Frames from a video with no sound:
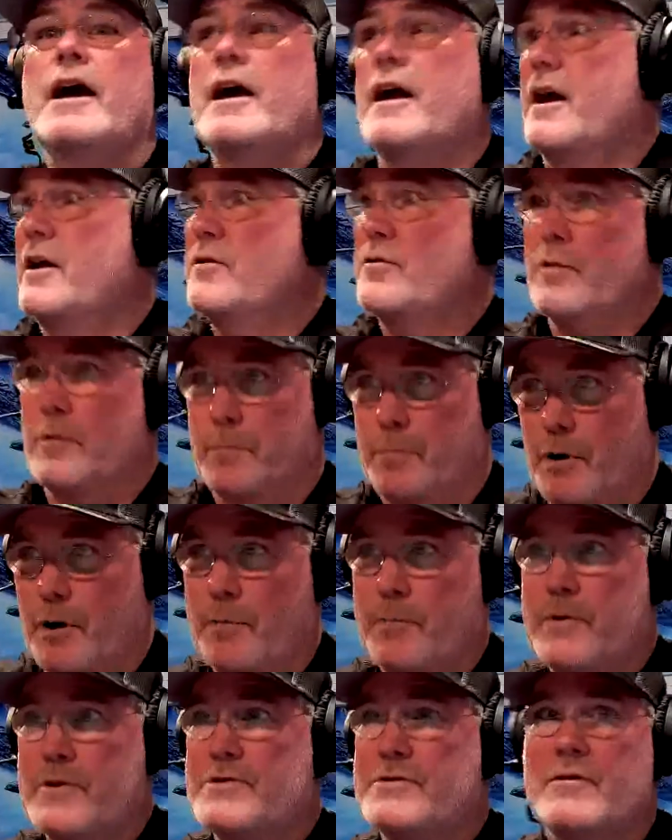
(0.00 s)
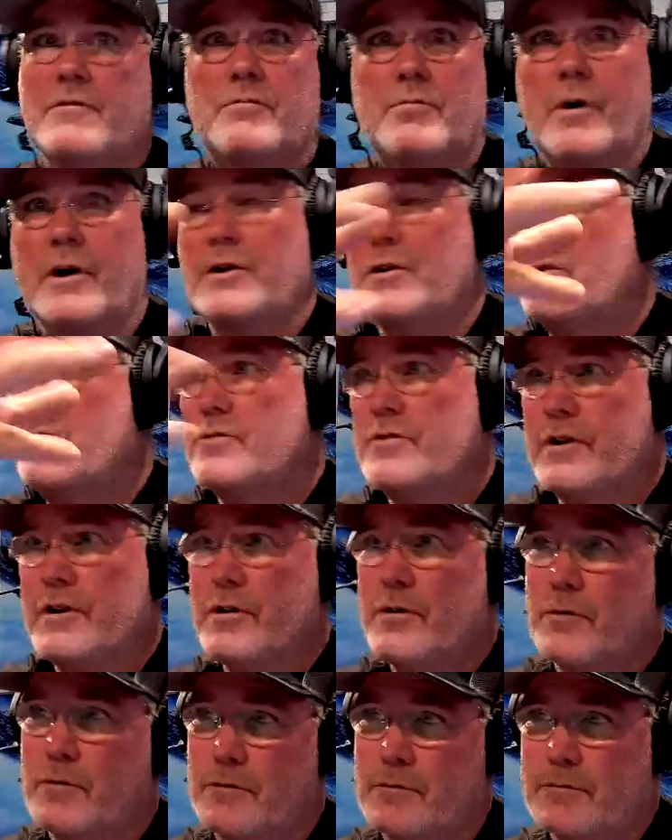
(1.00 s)
And your purpose of what you
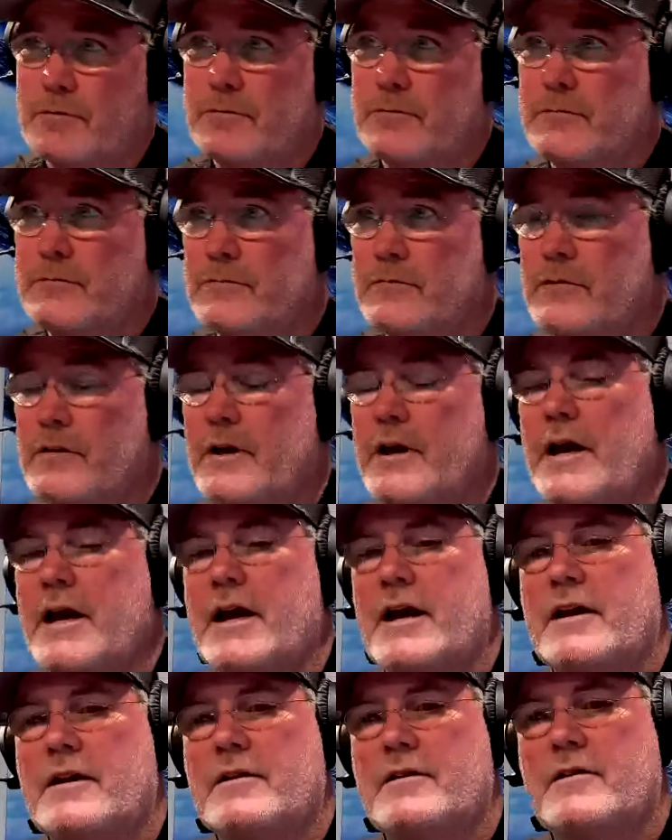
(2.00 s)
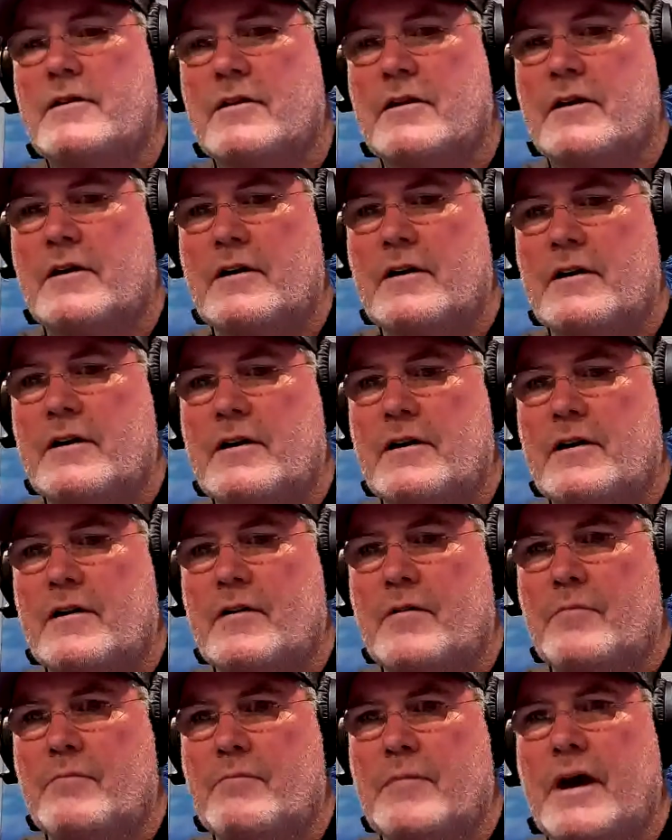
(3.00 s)
do. And
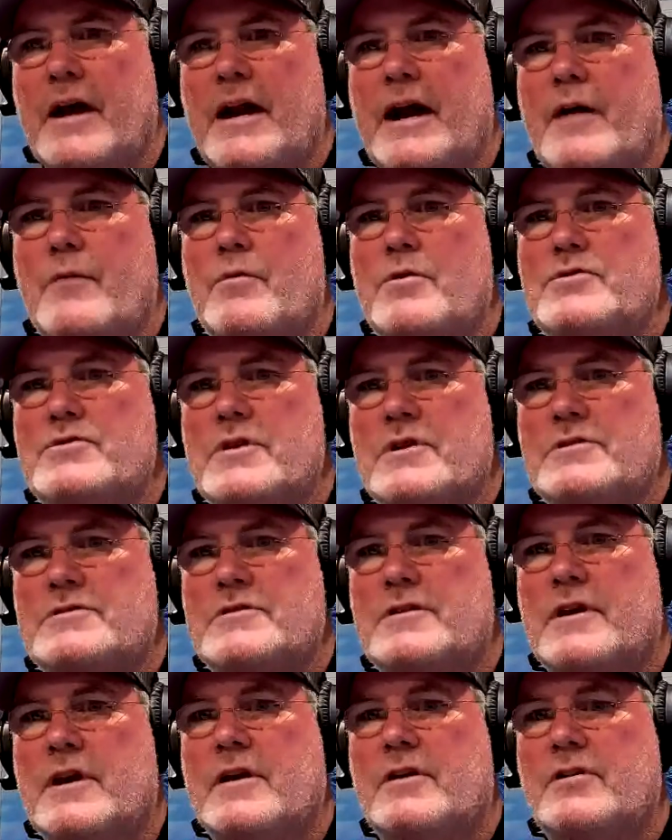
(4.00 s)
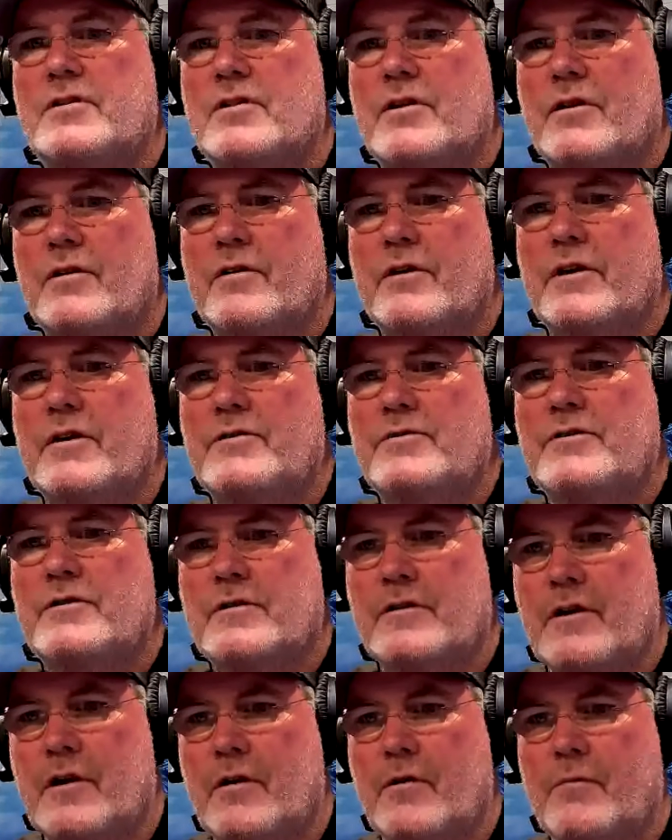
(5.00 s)
man, I would just encourage,
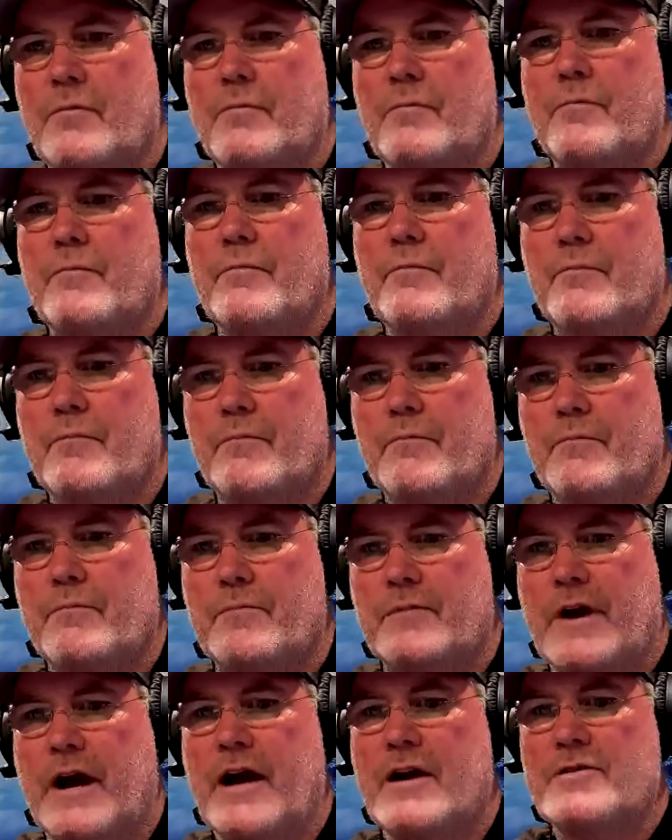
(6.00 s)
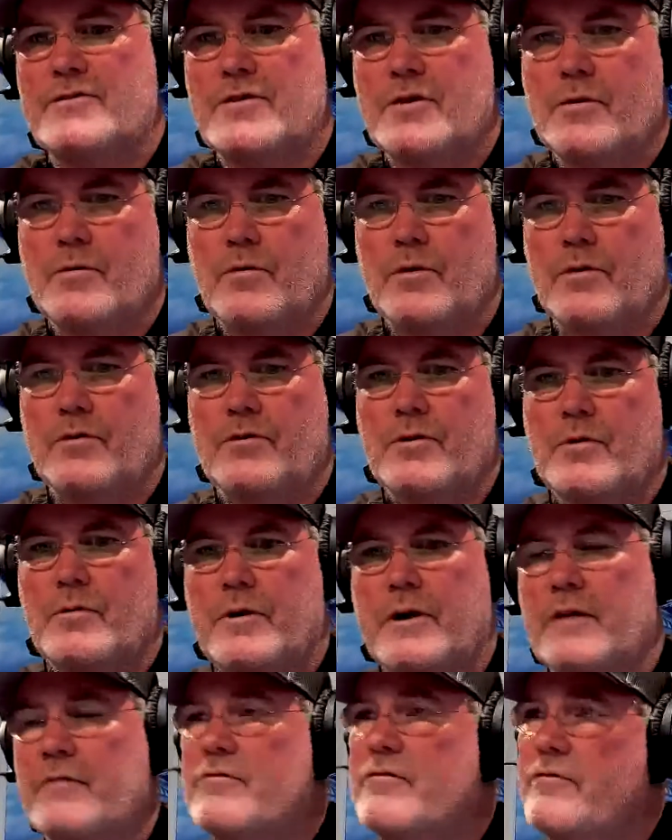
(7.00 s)
guys who
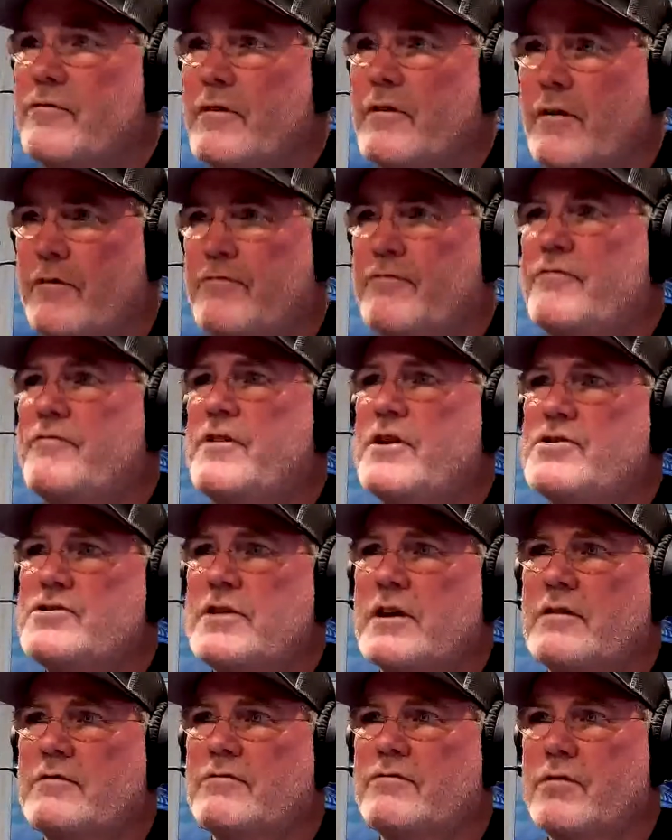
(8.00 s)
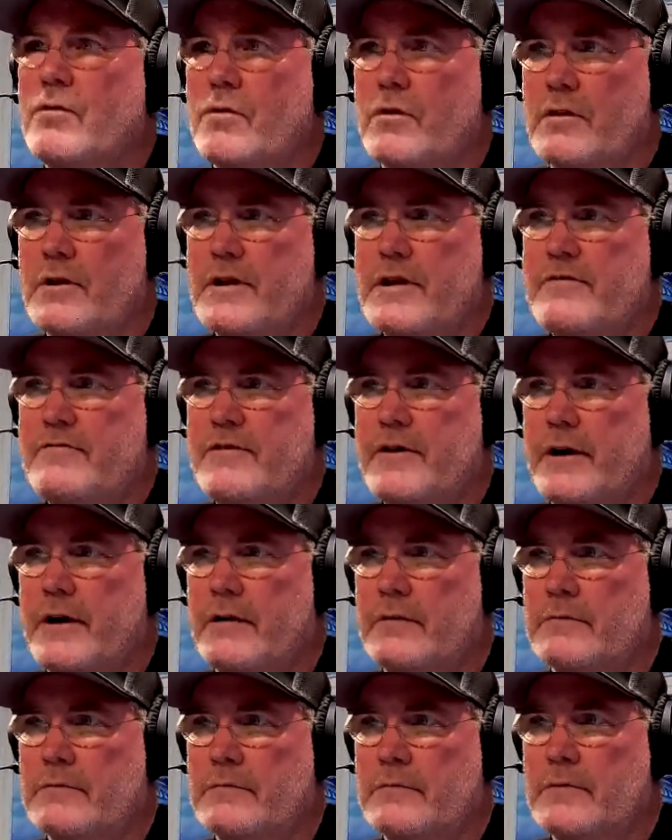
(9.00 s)
are fishing for a
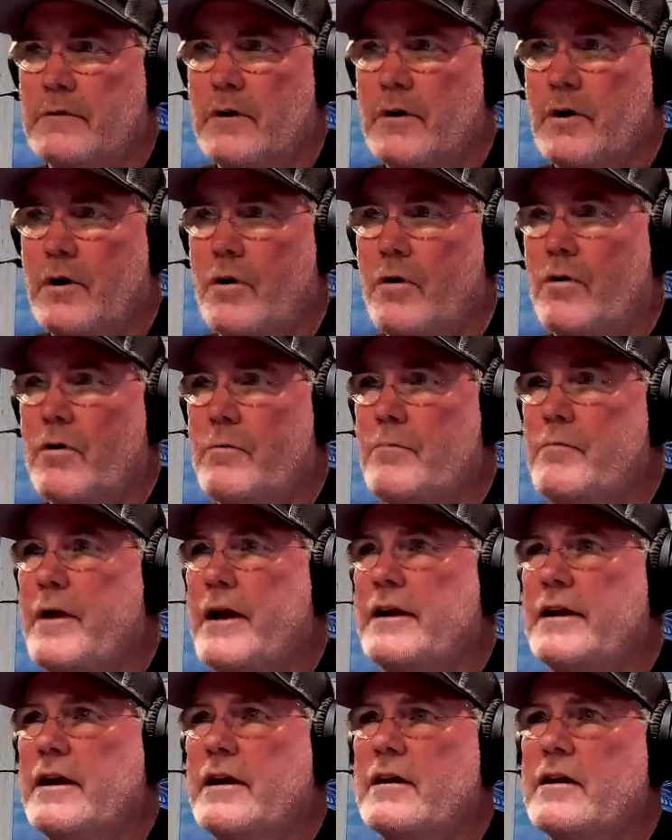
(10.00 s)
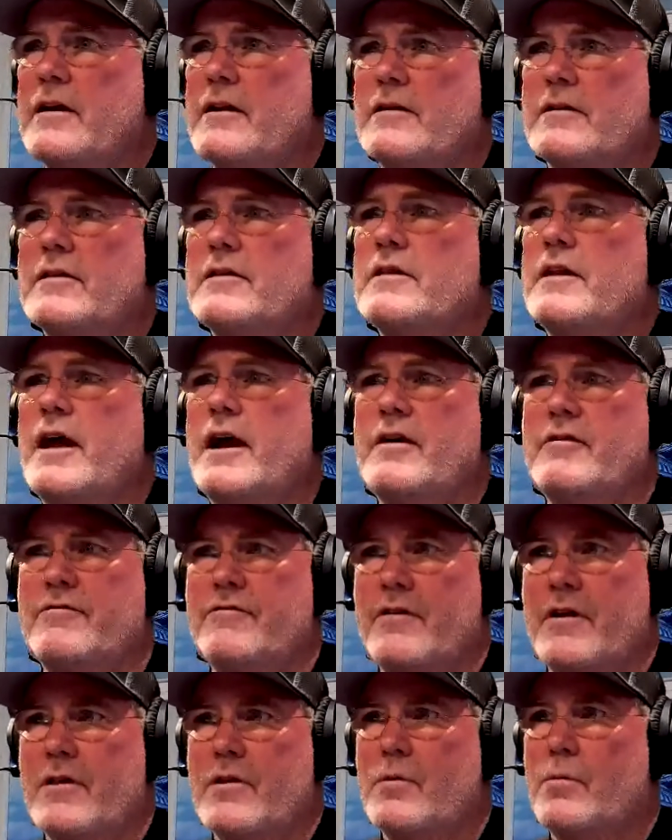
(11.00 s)
living or making a
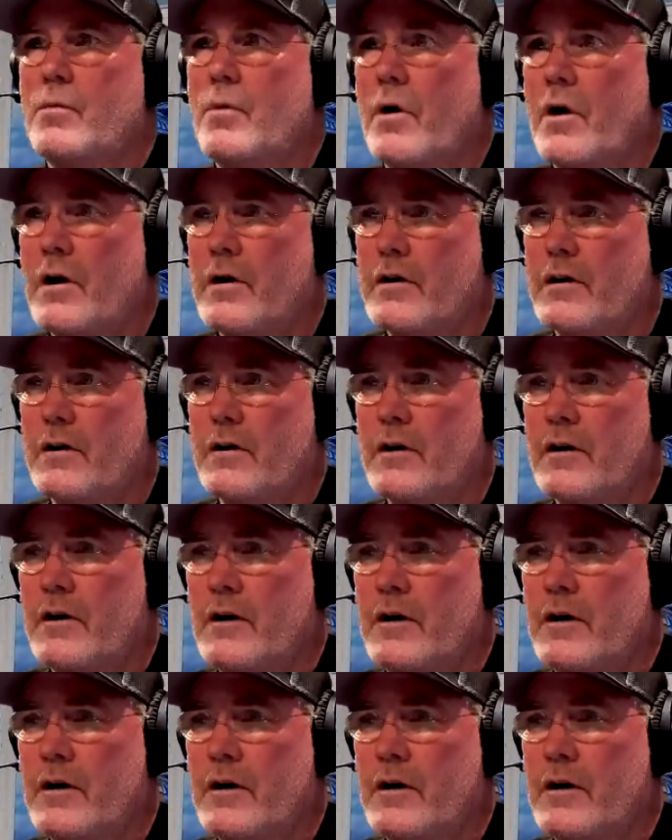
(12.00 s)
life on the water,